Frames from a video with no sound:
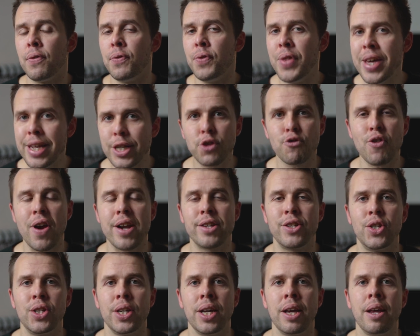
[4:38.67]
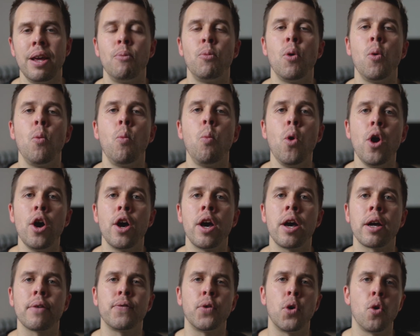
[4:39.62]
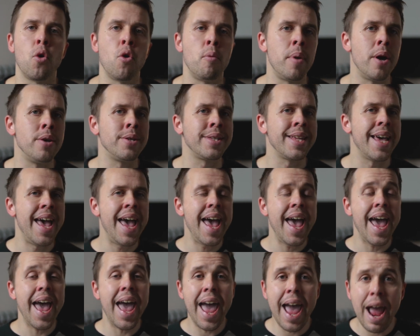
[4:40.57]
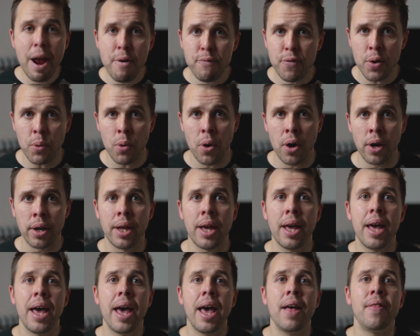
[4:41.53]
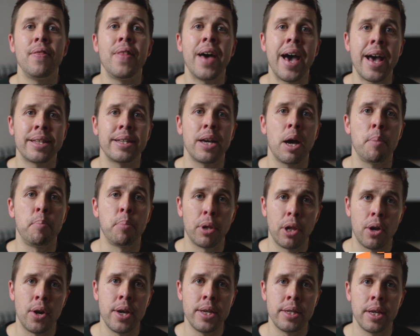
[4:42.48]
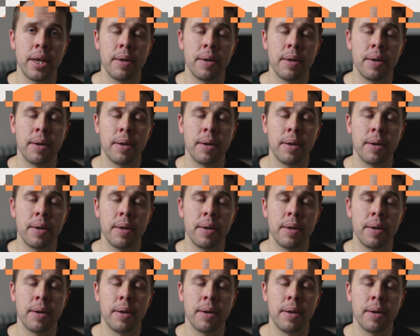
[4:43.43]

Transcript: This strategy will work for almost everyone that applies